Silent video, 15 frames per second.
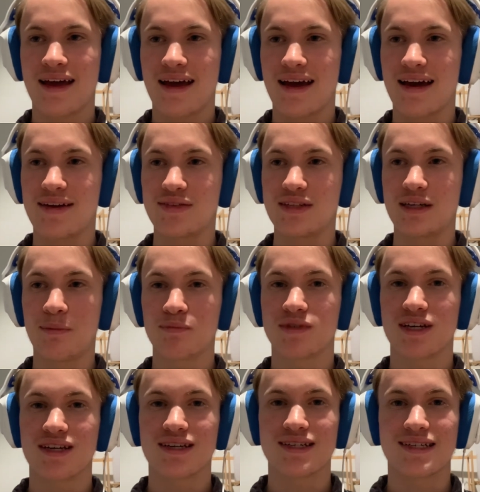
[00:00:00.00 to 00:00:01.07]
And the
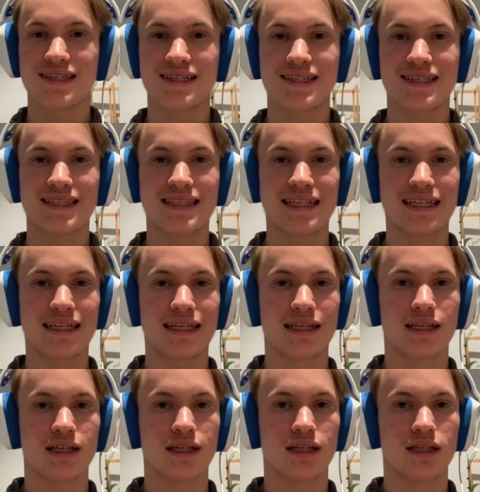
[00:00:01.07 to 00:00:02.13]
update is
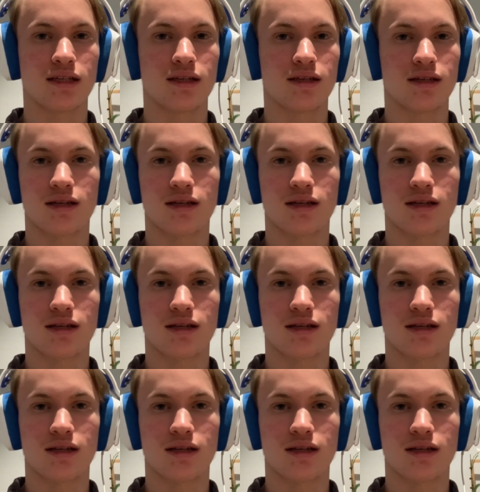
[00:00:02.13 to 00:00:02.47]
that